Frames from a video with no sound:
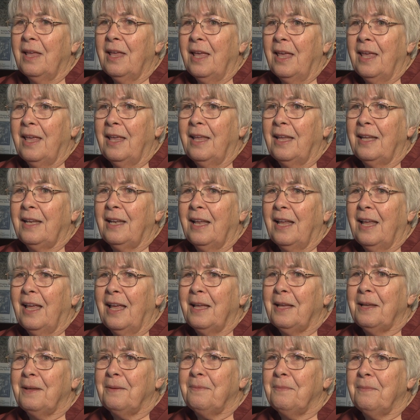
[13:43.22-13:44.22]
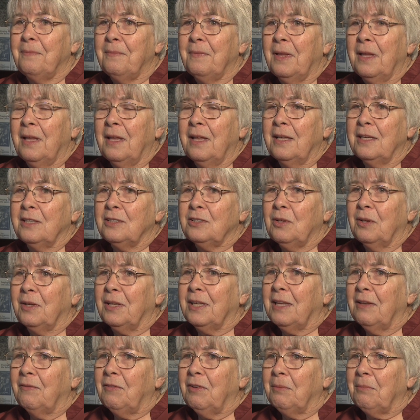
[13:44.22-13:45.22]
And so
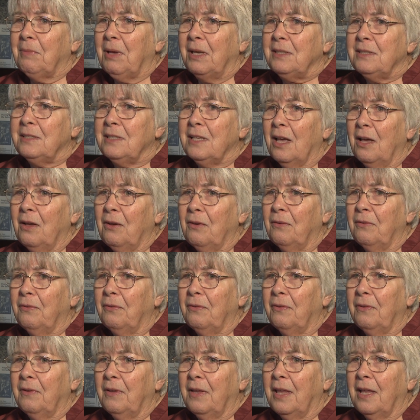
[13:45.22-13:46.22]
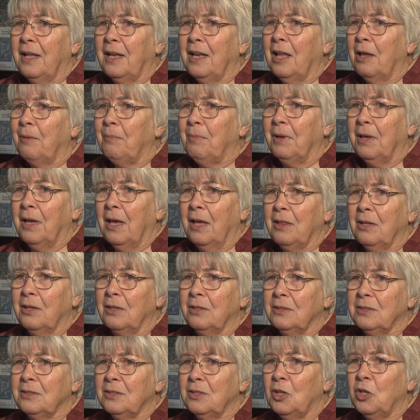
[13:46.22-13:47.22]
giving myself and helping
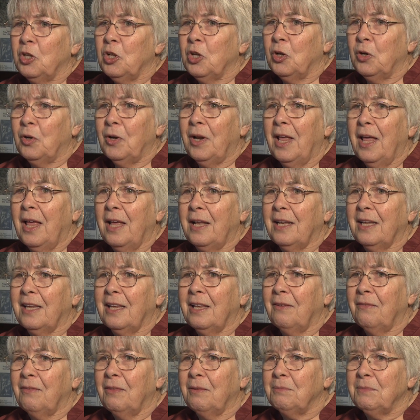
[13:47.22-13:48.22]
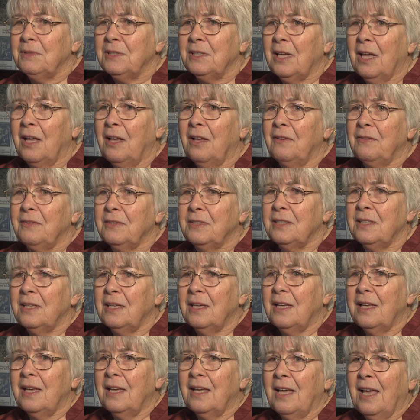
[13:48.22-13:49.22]
others learn how to give themselves,
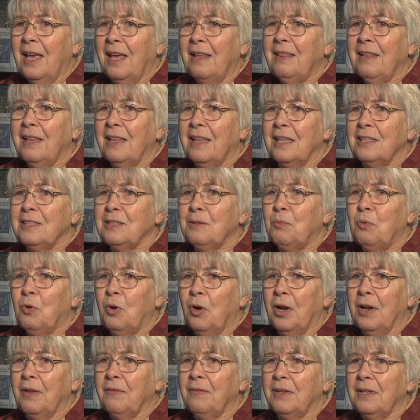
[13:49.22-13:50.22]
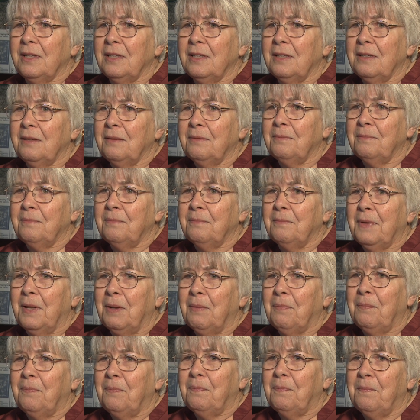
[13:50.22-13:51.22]
I think that's a part of it. So,
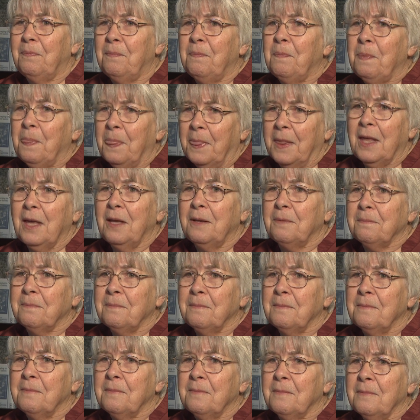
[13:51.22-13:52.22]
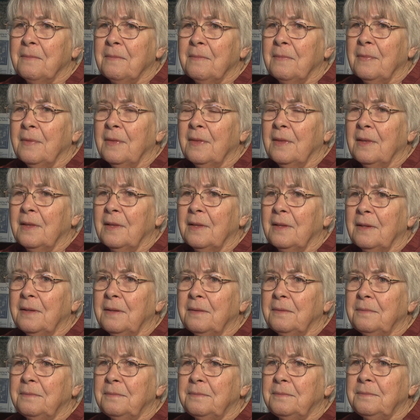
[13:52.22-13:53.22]
even though you have had to
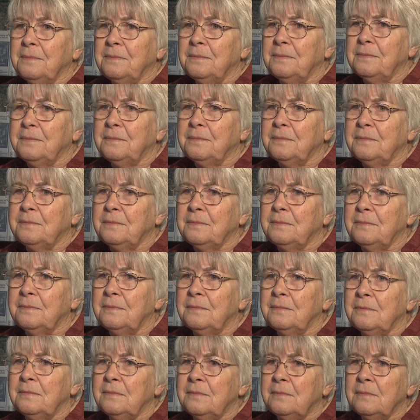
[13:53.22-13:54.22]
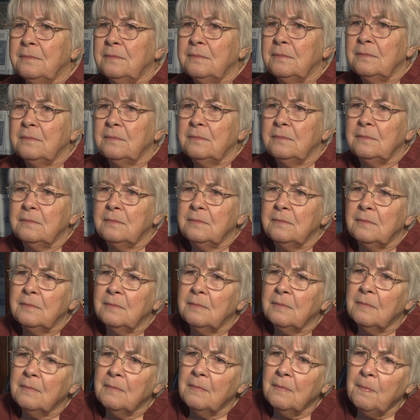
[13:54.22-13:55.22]
struggle with this for
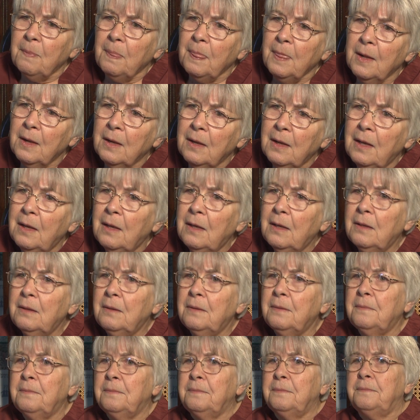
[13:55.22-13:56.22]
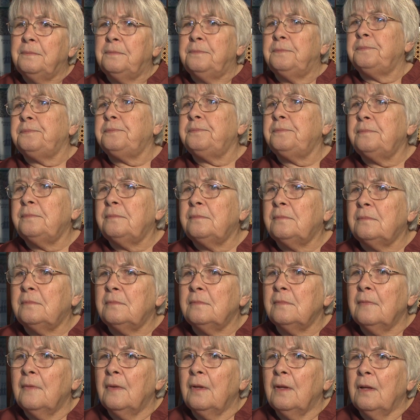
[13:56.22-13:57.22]
years, this has become a gift,
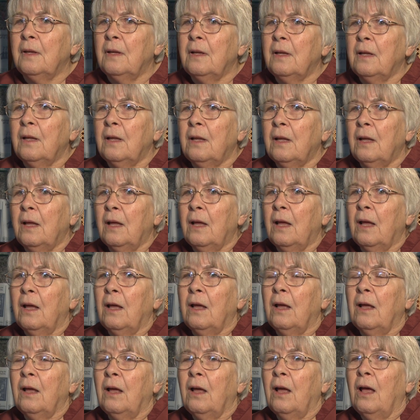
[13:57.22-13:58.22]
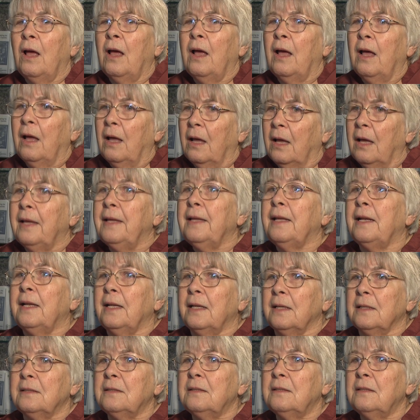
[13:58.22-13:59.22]
hasn't it, that you share with others? It
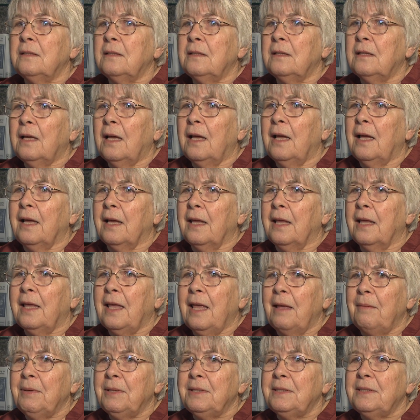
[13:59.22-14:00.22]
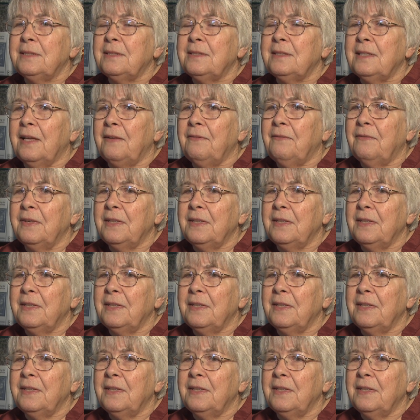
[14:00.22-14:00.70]
is. Coming to St.